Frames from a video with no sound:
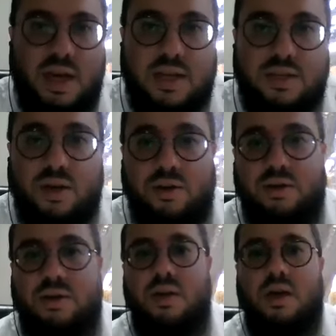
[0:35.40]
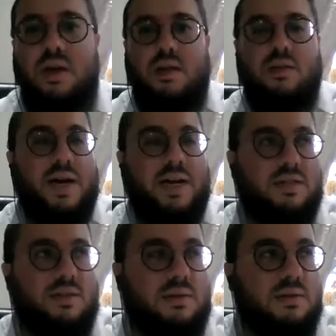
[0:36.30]
Adon, the
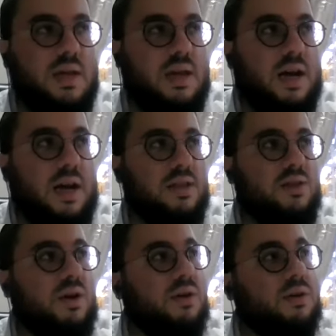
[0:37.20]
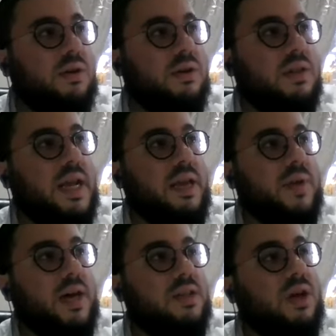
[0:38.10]
master. Adon, the name
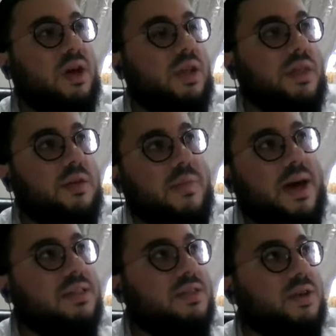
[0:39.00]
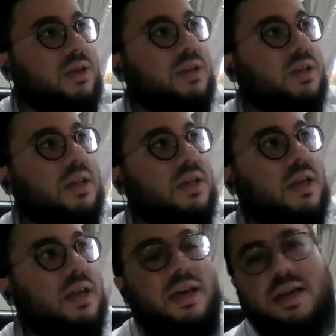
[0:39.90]
Adon, the master,
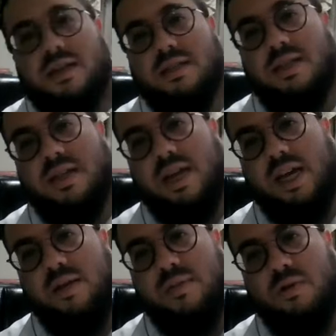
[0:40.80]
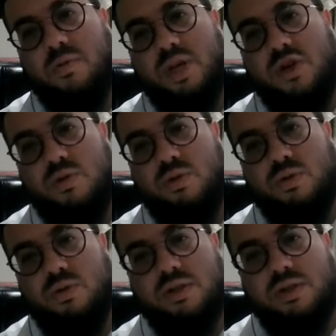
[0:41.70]
is the name that we
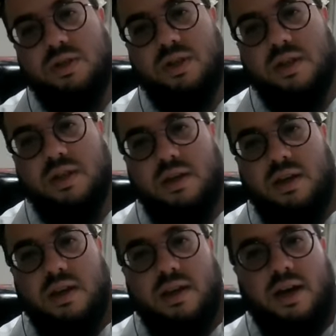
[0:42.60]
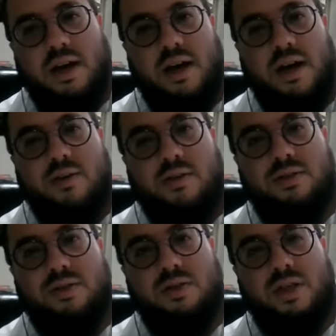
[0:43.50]
use uh,
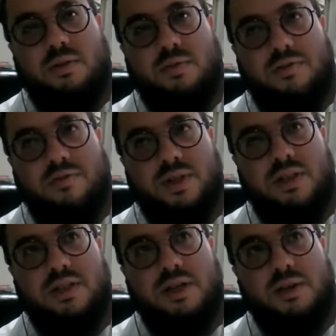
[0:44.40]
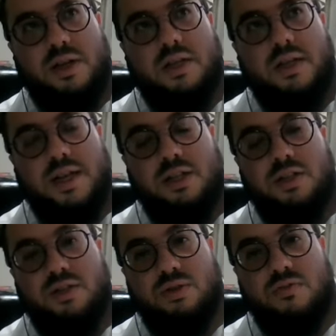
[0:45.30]
in reference in, in,
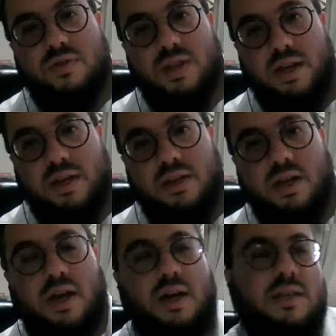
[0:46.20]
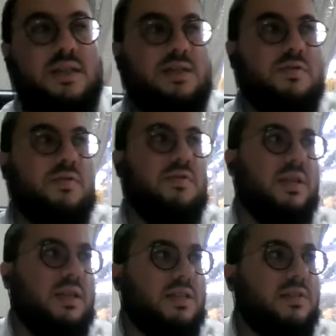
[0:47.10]
connection to tefillah, in the context of
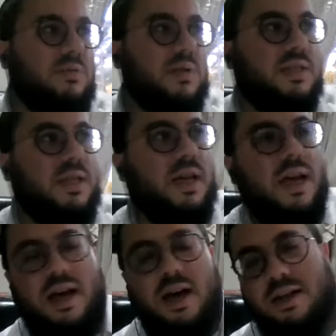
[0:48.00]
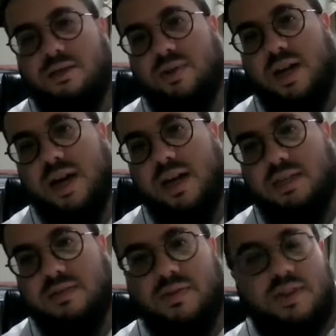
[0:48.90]
tefillah. That's how we say Adonai
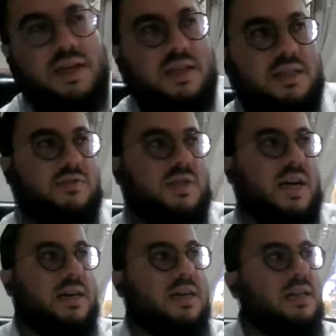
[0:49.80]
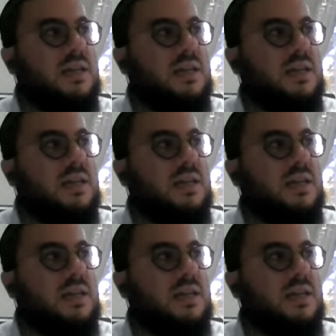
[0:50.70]
Sifatai Tiftach.